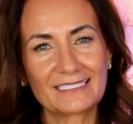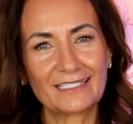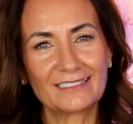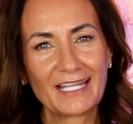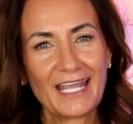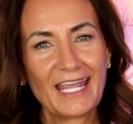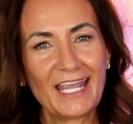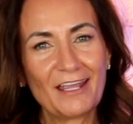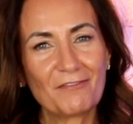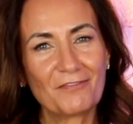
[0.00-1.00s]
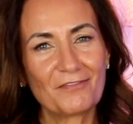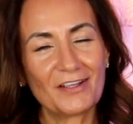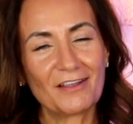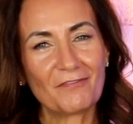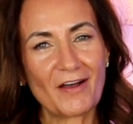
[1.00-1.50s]
And if
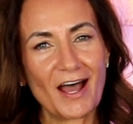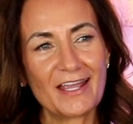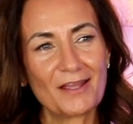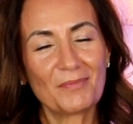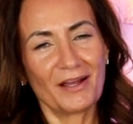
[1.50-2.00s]
if I am